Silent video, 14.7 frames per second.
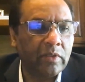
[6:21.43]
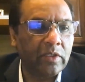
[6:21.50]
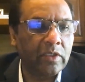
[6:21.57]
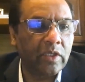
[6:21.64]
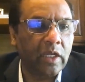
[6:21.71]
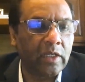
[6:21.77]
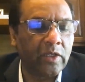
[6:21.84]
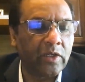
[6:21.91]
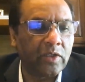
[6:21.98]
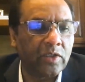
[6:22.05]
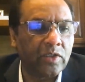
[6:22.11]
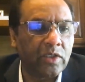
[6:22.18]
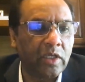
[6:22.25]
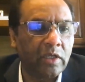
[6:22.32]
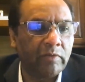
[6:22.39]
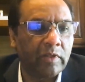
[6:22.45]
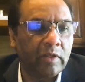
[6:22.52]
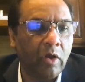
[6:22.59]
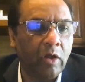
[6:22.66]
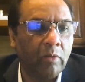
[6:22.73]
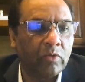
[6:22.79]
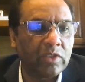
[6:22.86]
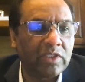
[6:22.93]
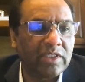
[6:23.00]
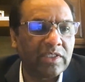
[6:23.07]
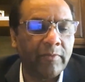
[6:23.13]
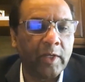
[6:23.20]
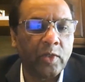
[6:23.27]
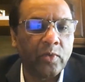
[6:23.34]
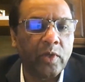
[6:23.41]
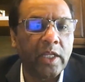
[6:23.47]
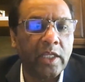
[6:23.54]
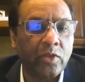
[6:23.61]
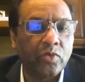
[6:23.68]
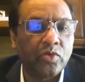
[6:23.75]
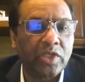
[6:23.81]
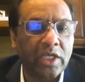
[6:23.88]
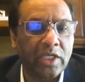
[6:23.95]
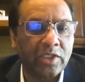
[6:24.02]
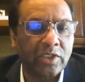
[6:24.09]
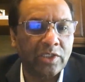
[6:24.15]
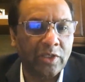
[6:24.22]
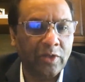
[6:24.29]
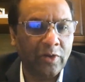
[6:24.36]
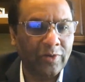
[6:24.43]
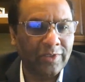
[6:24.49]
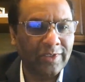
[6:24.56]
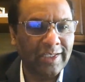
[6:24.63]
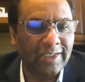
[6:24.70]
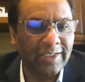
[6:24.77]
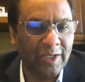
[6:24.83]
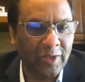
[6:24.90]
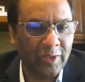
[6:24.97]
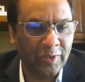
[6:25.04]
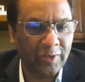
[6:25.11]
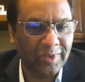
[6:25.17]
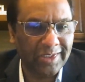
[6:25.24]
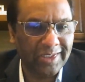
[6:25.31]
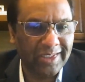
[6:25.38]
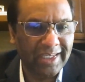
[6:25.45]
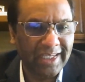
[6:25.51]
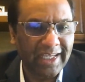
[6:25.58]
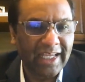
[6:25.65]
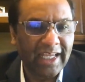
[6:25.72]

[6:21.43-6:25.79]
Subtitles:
earlier this year with almost 70 to 80 use cases across these industries.